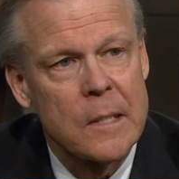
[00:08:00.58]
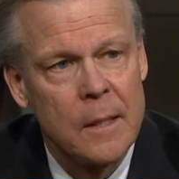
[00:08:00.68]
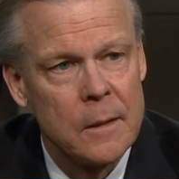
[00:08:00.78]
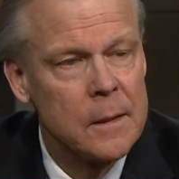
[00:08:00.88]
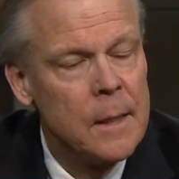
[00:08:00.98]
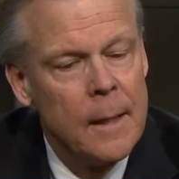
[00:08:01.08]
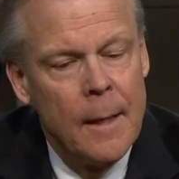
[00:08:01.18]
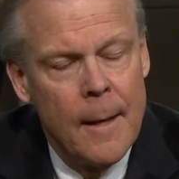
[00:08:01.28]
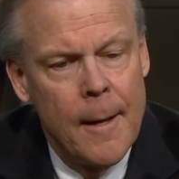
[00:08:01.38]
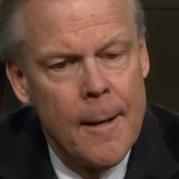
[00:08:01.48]
skill.
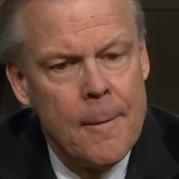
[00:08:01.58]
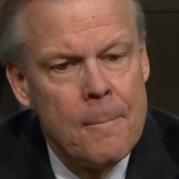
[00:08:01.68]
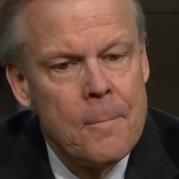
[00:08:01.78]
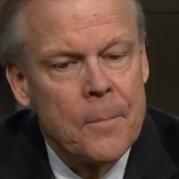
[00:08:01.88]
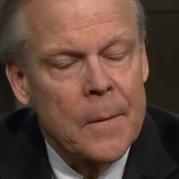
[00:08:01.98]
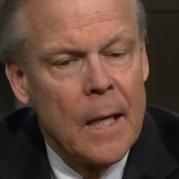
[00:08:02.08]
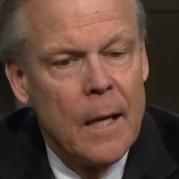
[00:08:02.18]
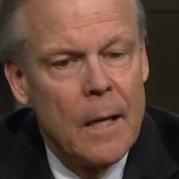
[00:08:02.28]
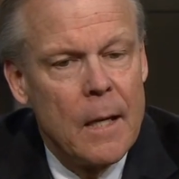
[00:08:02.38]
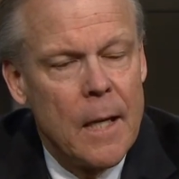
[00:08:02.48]
Um,
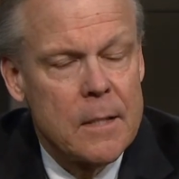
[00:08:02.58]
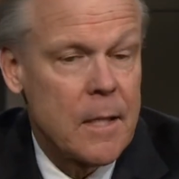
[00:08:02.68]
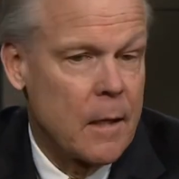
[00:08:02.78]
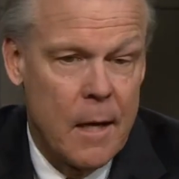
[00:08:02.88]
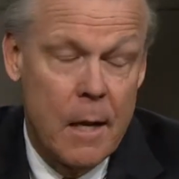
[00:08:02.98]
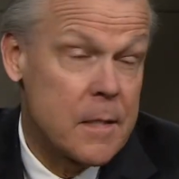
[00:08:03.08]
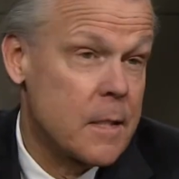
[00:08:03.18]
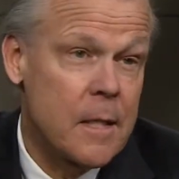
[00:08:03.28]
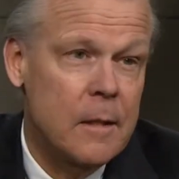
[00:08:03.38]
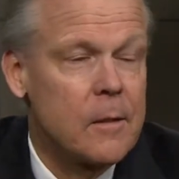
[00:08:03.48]
I started out, as I
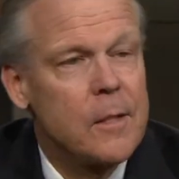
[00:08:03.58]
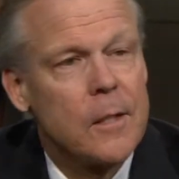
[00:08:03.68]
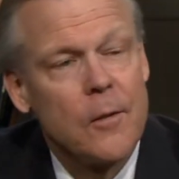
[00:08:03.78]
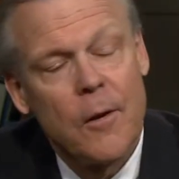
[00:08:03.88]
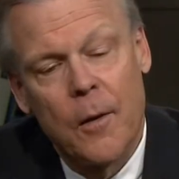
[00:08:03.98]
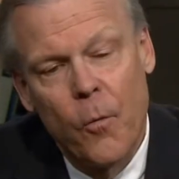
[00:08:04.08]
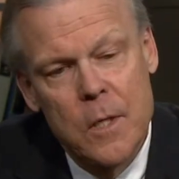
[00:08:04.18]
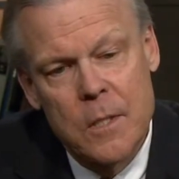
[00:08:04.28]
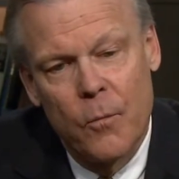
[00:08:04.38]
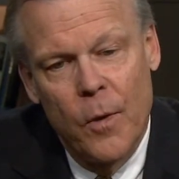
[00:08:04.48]
said, in the theater. I
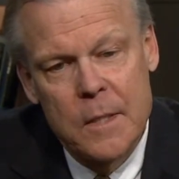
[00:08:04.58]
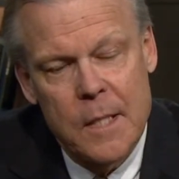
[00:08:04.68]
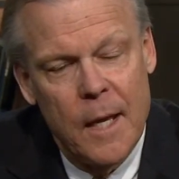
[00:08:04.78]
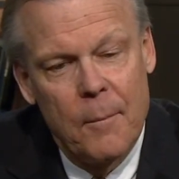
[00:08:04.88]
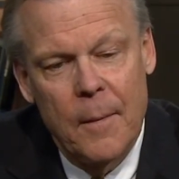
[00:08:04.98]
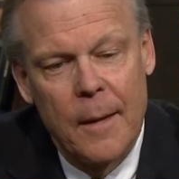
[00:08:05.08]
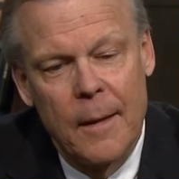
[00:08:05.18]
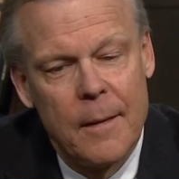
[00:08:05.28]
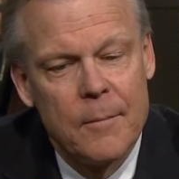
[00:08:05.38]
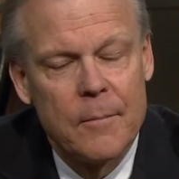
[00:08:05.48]
was at one time,
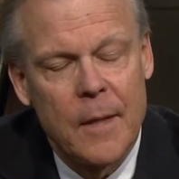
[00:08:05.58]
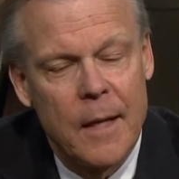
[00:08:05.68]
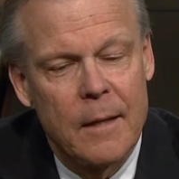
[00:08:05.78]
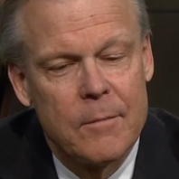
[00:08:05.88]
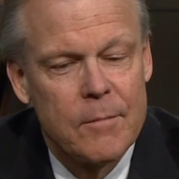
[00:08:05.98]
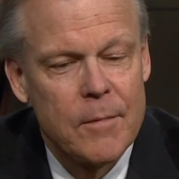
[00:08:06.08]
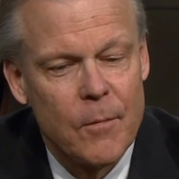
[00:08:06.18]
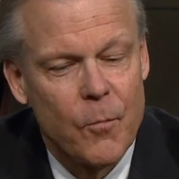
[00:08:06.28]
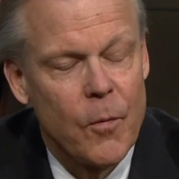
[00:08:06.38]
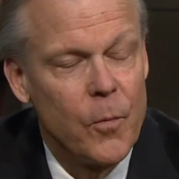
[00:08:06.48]
um, I
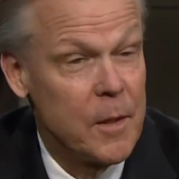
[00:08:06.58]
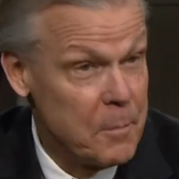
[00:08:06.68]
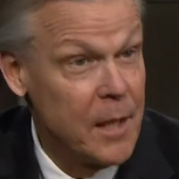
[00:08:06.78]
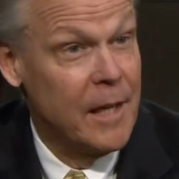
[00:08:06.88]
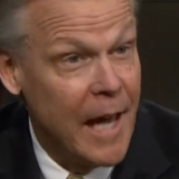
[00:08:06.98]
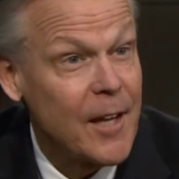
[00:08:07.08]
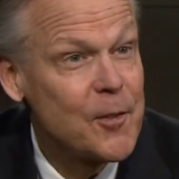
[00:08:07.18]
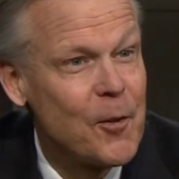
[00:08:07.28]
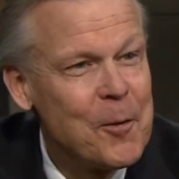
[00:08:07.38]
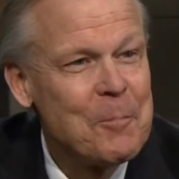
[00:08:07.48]
will admit, an
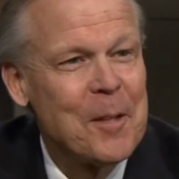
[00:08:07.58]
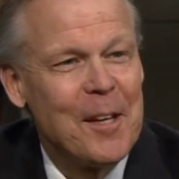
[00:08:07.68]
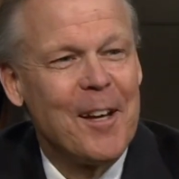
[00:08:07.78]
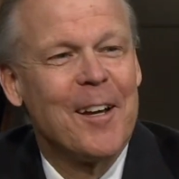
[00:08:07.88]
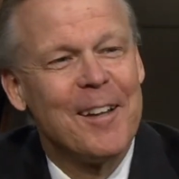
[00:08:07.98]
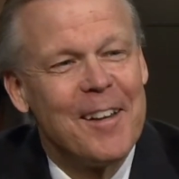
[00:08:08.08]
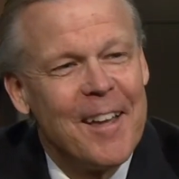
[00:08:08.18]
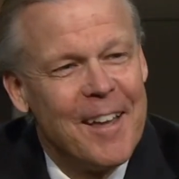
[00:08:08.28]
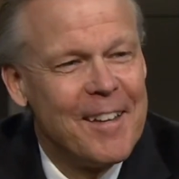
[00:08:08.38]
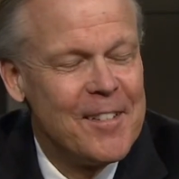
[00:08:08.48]
actor. Uh,
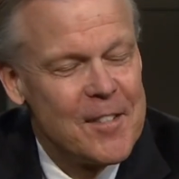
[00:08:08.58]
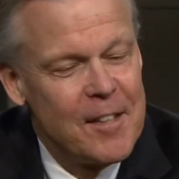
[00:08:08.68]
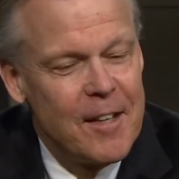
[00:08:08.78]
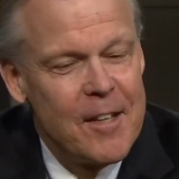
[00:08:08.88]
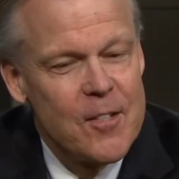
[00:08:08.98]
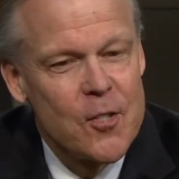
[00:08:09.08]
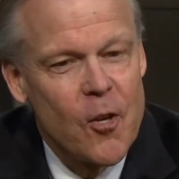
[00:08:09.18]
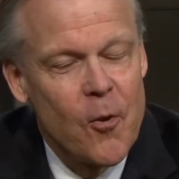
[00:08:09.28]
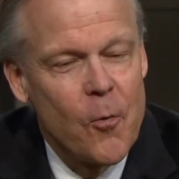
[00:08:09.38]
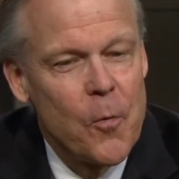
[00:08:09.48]
and uh,
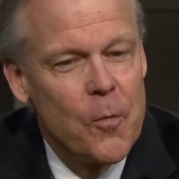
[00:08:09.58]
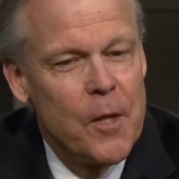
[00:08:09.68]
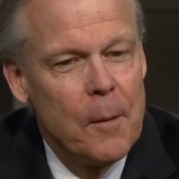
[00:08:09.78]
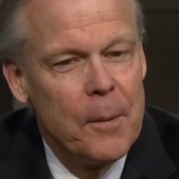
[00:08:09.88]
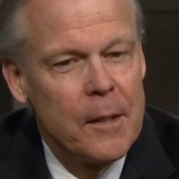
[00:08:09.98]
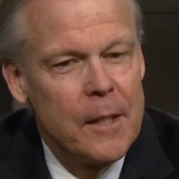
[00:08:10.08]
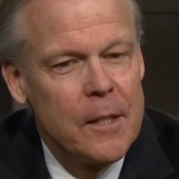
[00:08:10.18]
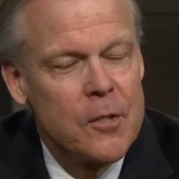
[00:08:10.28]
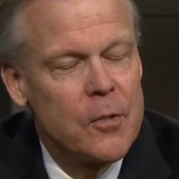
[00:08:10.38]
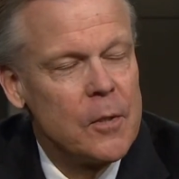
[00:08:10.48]
so the ability
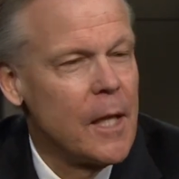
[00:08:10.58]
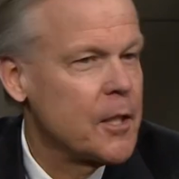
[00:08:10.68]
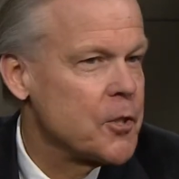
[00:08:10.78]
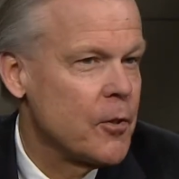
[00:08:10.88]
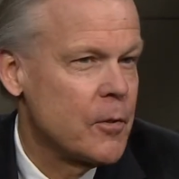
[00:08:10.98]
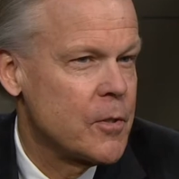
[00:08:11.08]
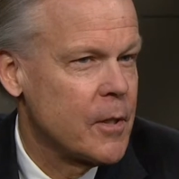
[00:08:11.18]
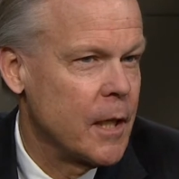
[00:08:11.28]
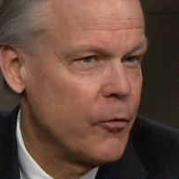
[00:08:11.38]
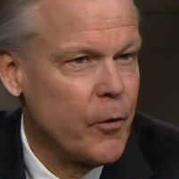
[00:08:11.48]
to lecture, to
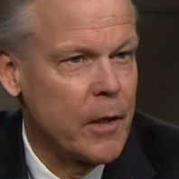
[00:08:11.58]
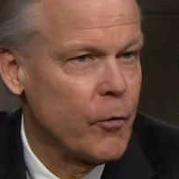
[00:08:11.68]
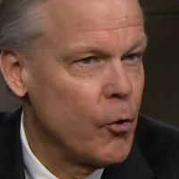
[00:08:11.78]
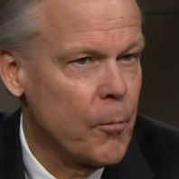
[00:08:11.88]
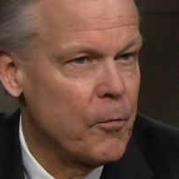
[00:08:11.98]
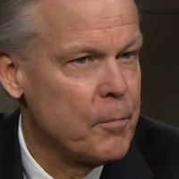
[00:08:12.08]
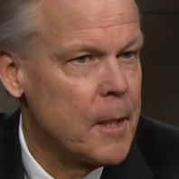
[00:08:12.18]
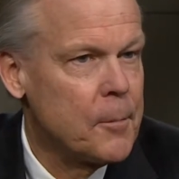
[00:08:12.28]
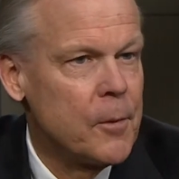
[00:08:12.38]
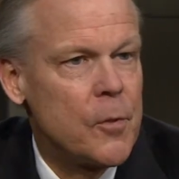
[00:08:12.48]
get in front of a group of
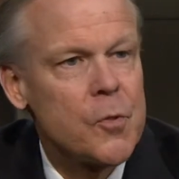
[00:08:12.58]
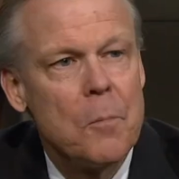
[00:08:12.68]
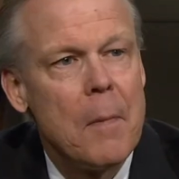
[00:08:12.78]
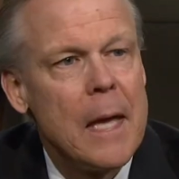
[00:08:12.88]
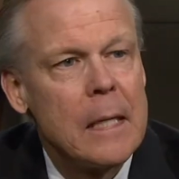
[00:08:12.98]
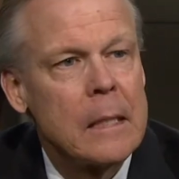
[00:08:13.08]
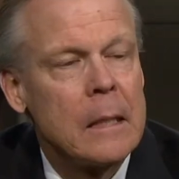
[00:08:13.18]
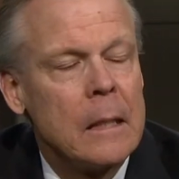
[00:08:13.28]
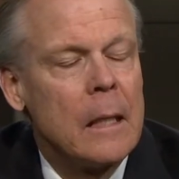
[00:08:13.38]
people, to make